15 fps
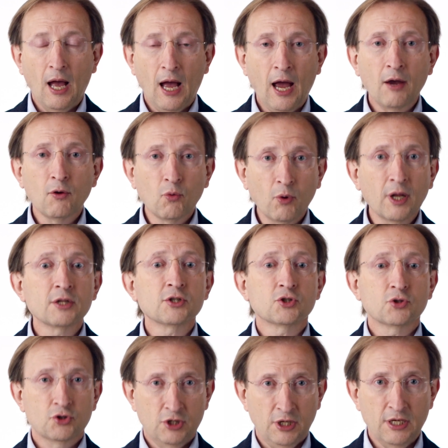I will
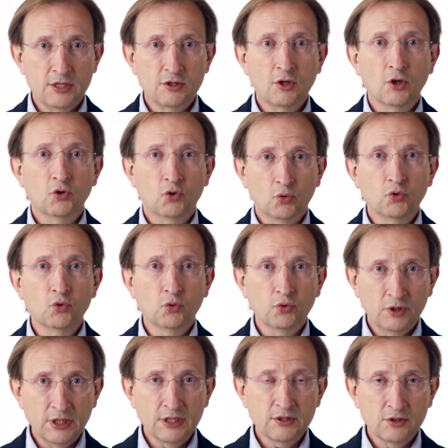suggest to
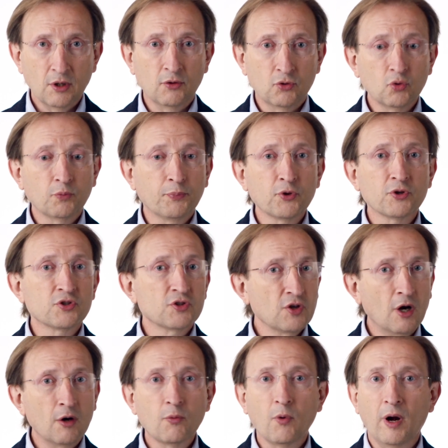do this to
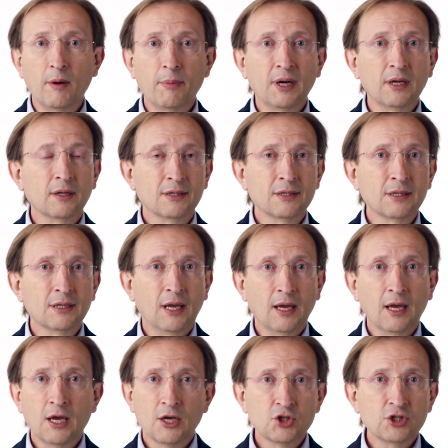preserve whatever
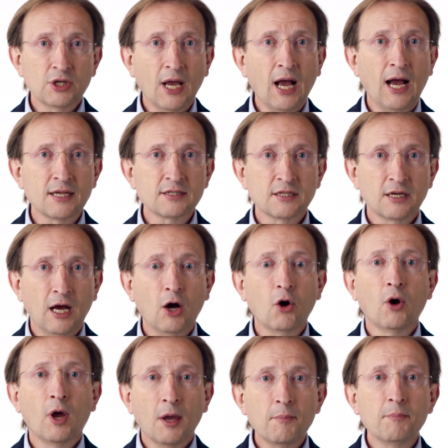she has
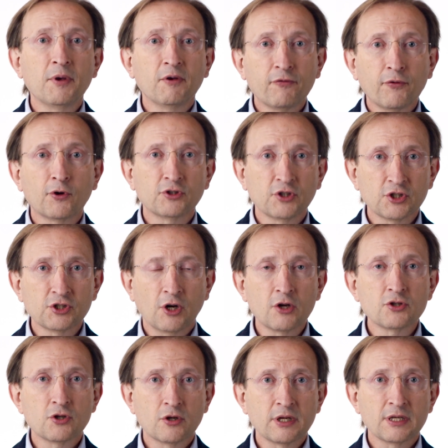now before the
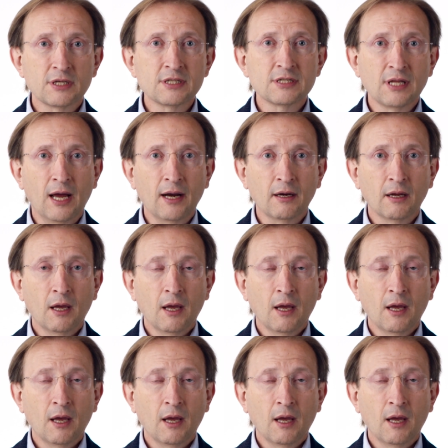surgery is done.